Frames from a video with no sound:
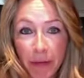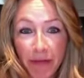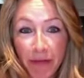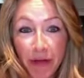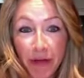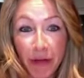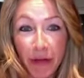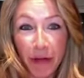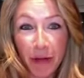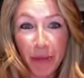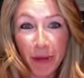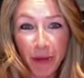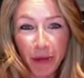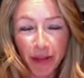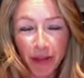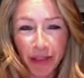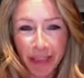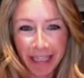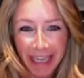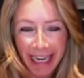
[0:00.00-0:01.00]
Feel the
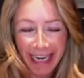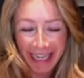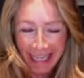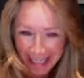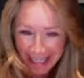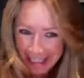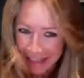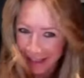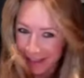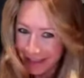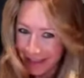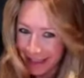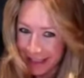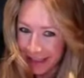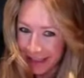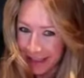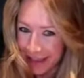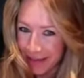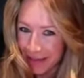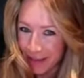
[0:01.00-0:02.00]
emotional hit. Is there
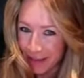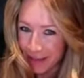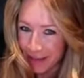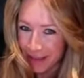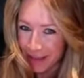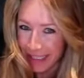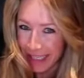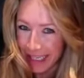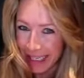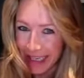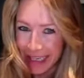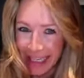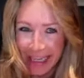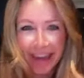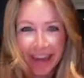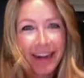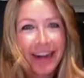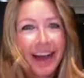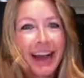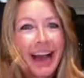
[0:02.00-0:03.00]
still an emotional hit
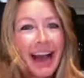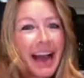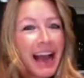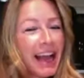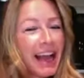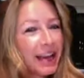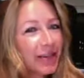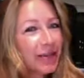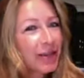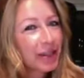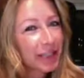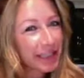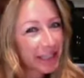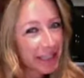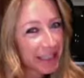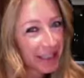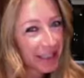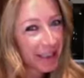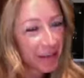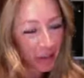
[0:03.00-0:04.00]
there? And if there's
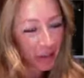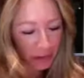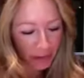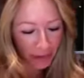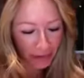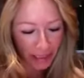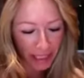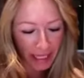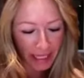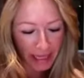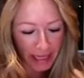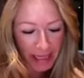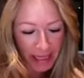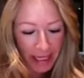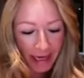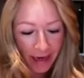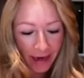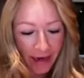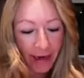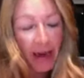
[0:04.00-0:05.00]
still an emotional hit
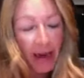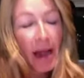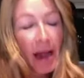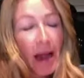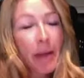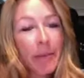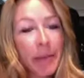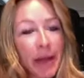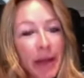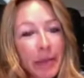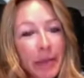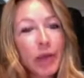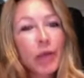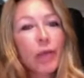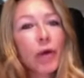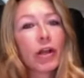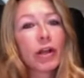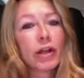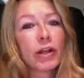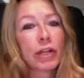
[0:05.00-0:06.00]
there, maybe
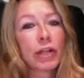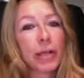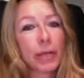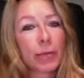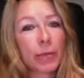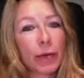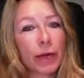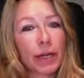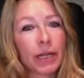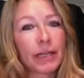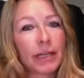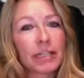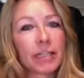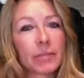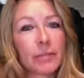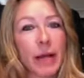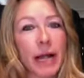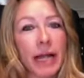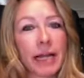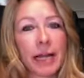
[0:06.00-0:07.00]
you want to look at bringing
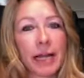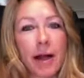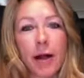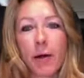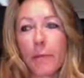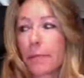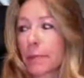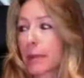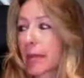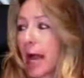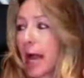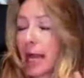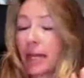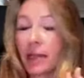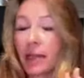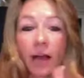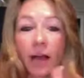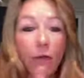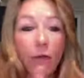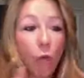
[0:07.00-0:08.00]
this back out. I
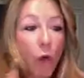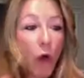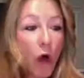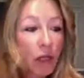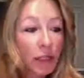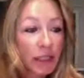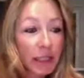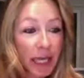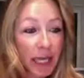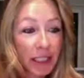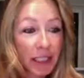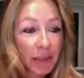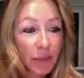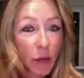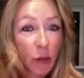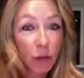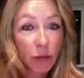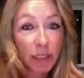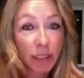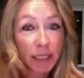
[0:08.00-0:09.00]
love wall size
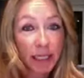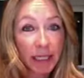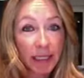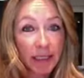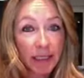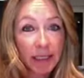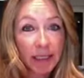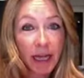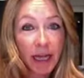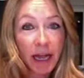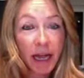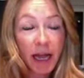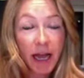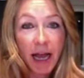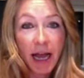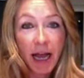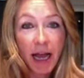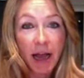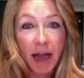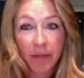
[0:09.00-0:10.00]
post its
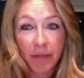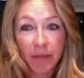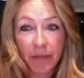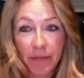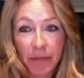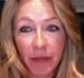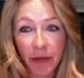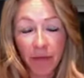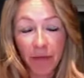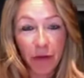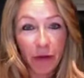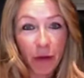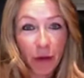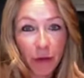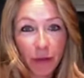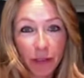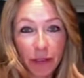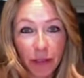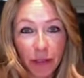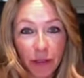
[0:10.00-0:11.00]
um, if you
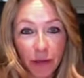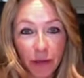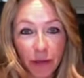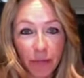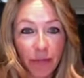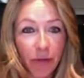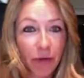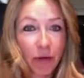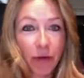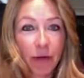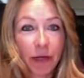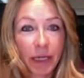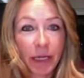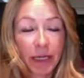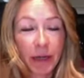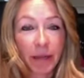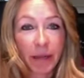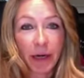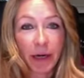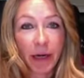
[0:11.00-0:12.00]
go to, if you're
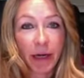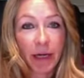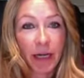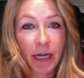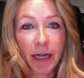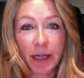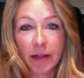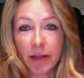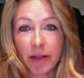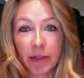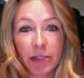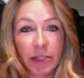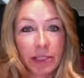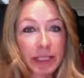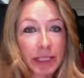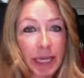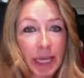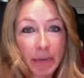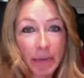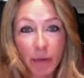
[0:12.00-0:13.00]
in America, there's
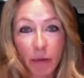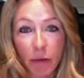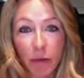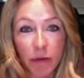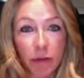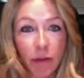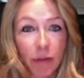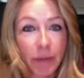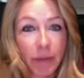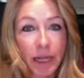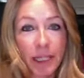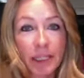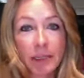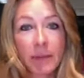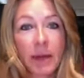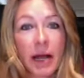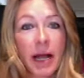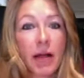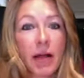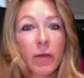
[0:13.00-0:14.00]
Staples or Best
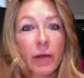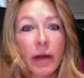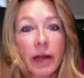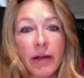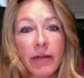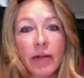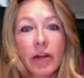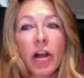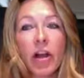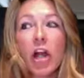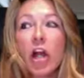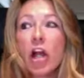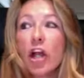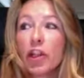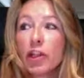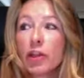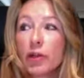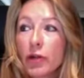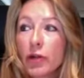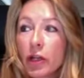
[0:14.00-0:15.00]
Buy, whatever,
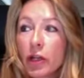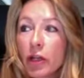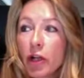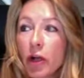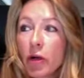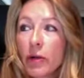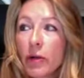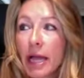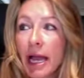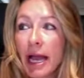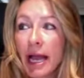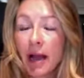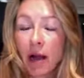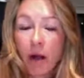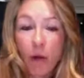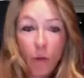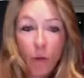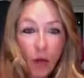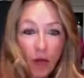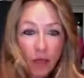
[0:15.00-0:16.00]
you can go get
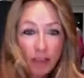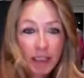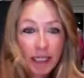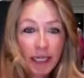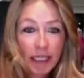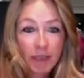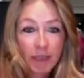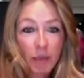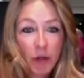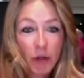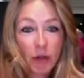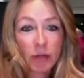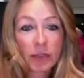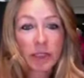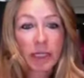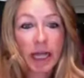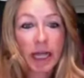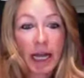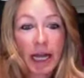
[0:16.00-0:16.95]
a wall size post it.